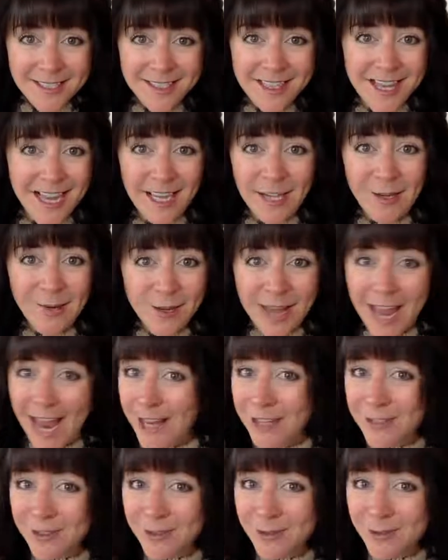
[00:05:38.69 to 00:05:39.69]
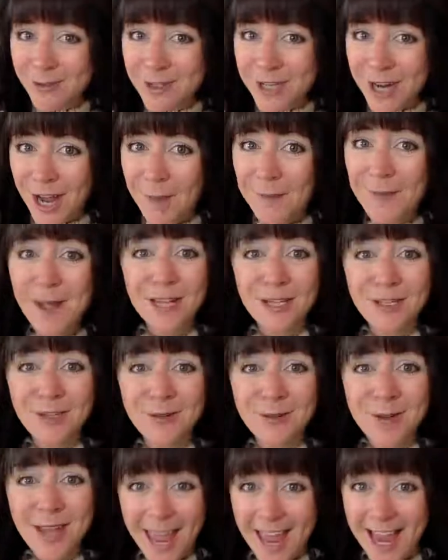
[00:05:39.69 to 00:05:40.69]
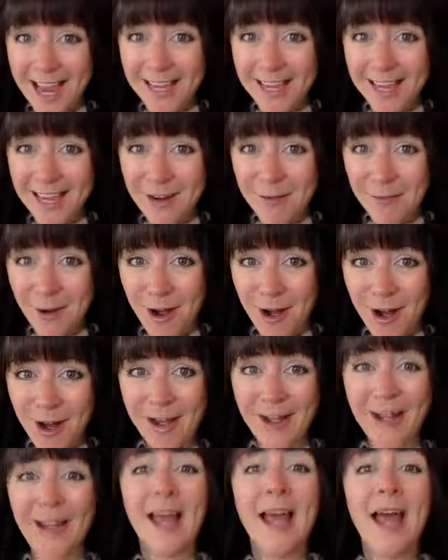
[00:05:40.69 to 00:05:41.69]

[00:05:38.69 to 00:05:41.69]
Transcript: Like, you can't screw it up and you can't get it wrong.